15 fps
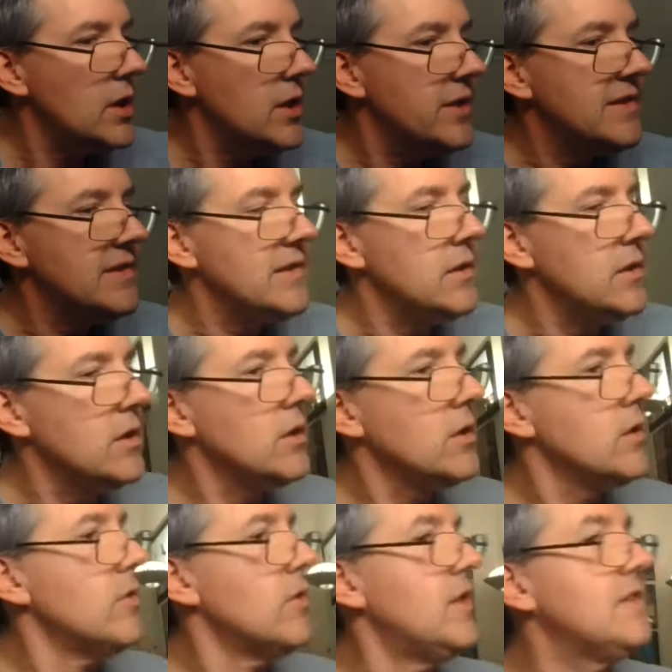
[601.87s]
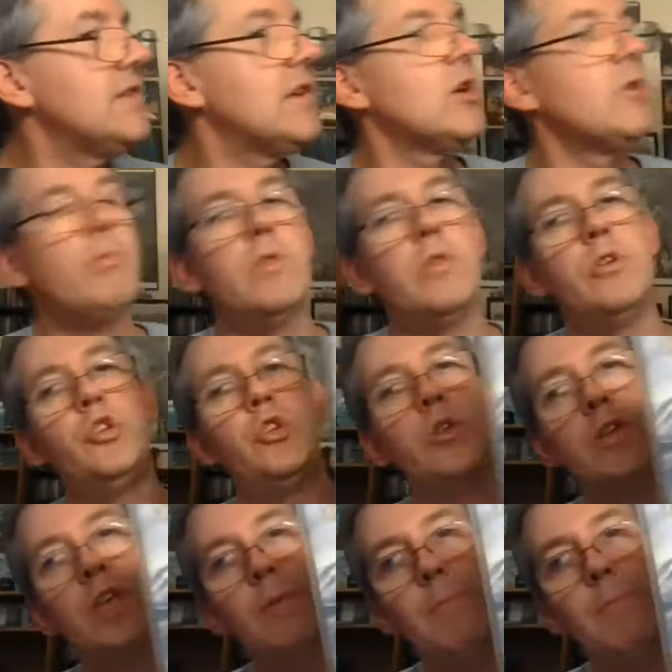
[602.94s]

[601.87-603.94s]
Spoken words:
Let's see. This compilation